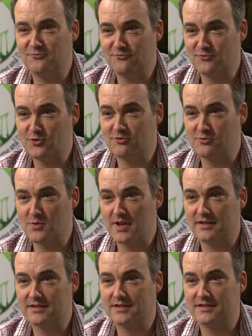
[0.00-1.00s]
rural
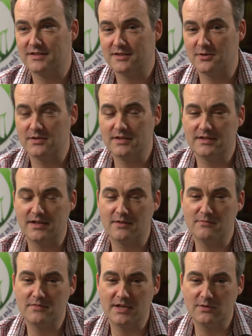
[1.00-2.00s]
ones. So it's
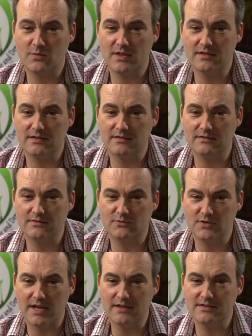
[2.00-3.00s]
one that
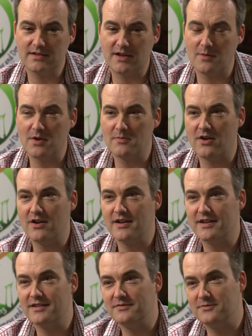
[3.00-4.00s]
tends to come up high,
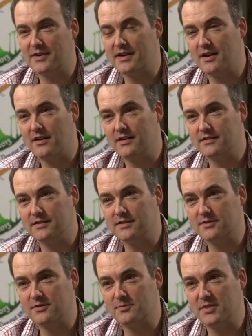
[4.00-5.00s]
very high on the
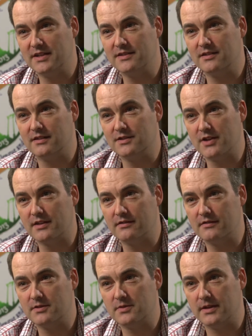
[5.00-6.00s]
sort of political agenda
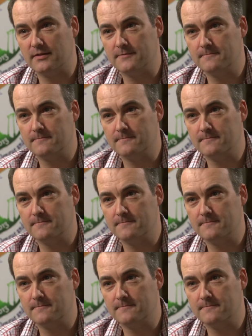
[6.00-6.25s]
as well.